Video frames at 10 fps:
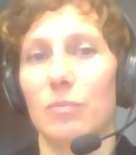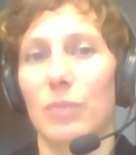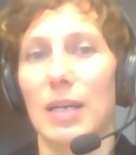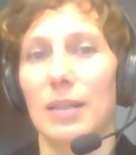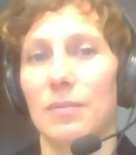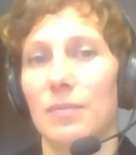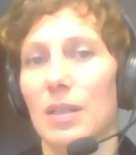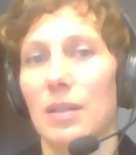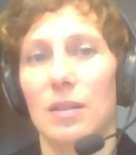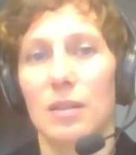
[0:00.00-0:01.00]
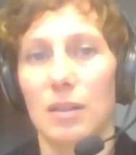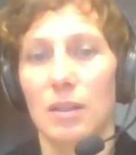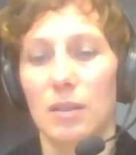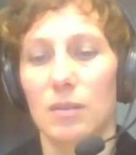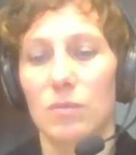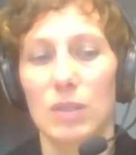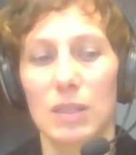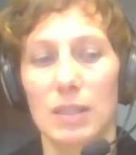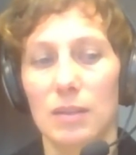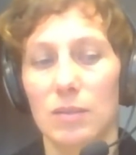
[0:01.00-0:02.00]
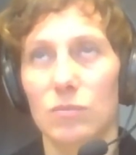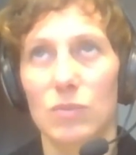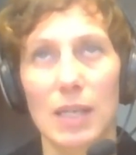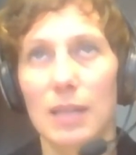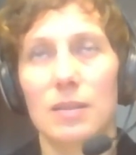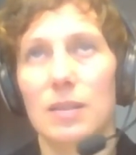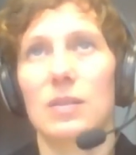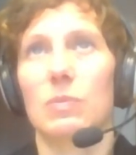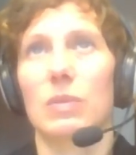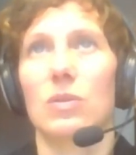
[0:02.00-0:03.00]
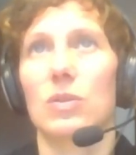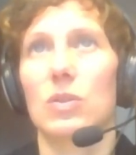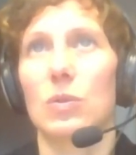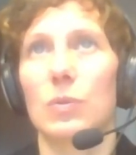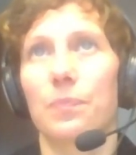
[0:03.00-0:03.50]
by the scientists, but also